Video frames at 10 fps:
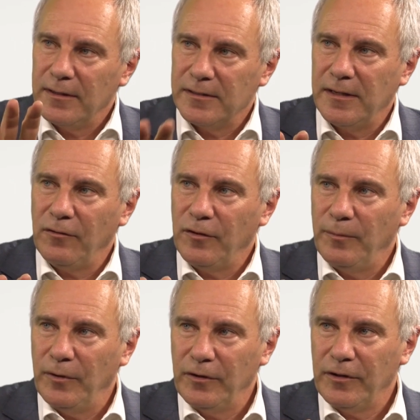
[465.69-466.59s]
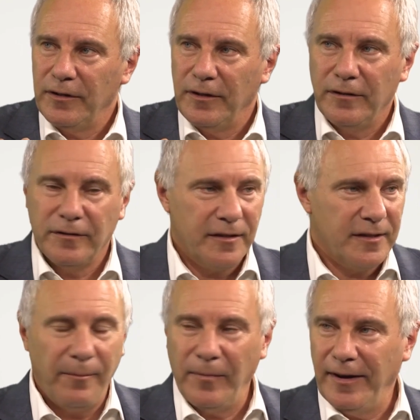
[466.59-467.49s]
sell the book to
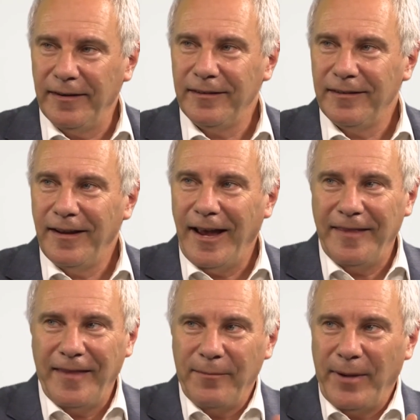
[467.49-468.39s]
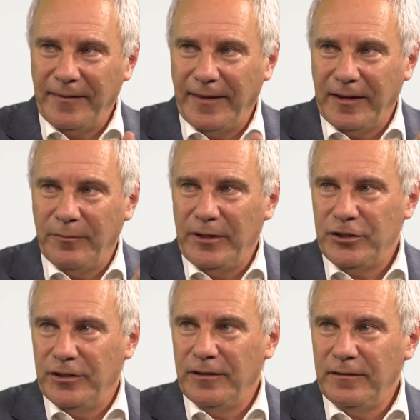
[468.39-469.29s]
someone and they make their
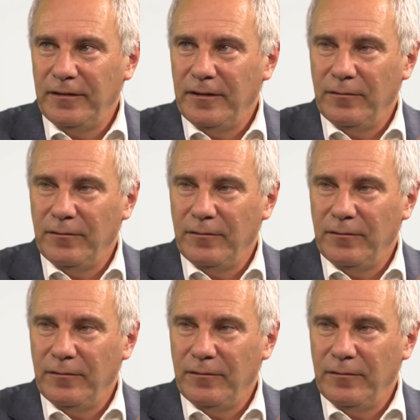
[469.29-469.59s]
commission,